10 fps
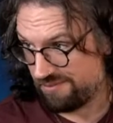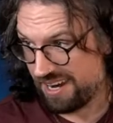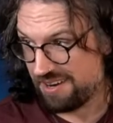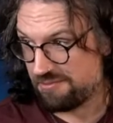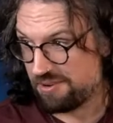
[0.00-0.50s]

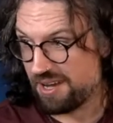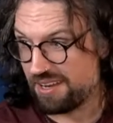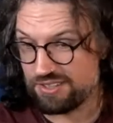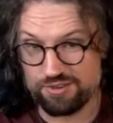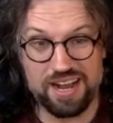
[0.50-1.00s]
Right, we
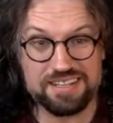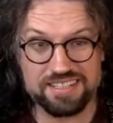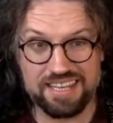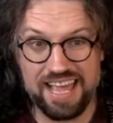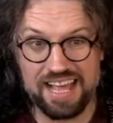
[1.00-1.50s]
are trying
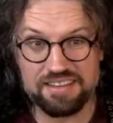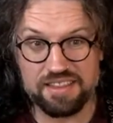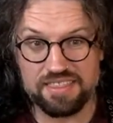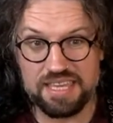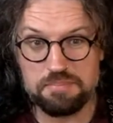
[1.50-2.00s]
to land
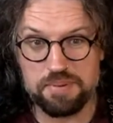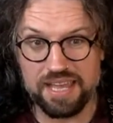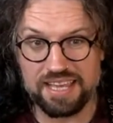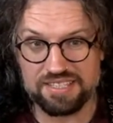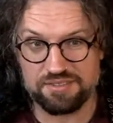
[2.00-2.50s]
the
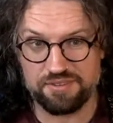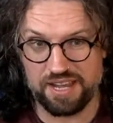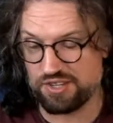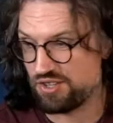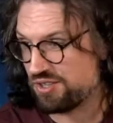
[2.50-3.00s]
biggest
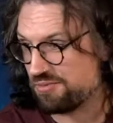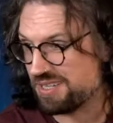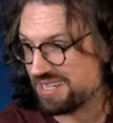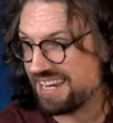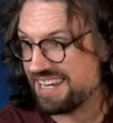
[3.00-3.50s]
fish,
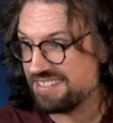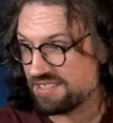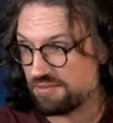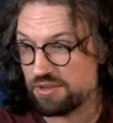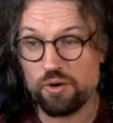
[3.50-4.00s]
which
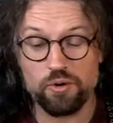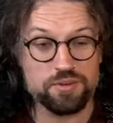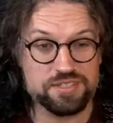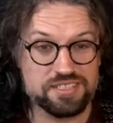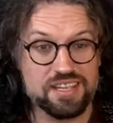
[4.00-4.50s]
is, of
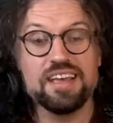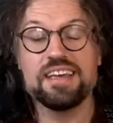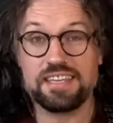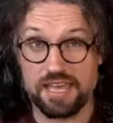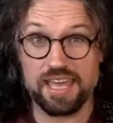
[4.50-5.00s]
course,
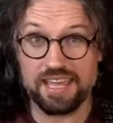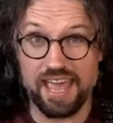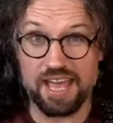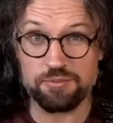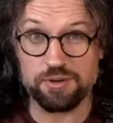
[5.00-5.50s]

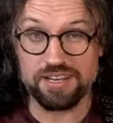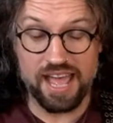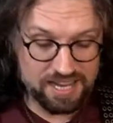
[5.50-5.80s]
King Edward.